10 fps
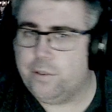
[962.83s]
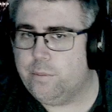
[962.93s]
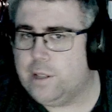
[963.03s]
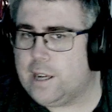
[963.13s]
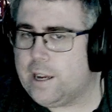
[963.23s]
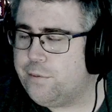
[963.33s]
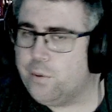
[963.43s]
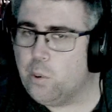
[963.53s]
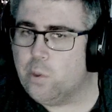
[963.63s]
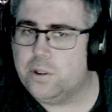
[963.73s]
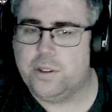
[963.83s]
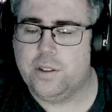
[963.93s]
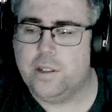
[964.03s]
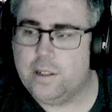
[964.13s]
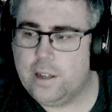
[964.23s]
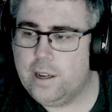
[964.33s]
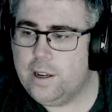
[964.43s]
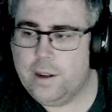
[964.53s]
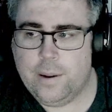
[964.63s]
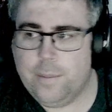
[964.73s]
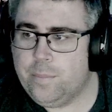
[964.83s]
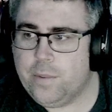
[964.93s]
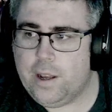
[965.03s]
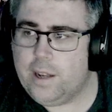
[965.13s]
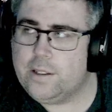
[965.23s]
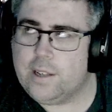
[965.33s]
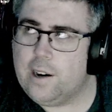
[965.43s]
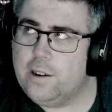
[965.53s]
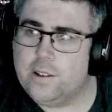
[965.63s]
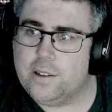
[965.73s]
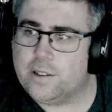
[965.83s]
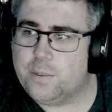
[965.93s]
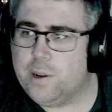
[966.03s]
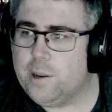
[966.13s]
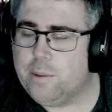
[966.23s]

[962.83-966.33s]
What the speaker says: that force, it's hard to explain,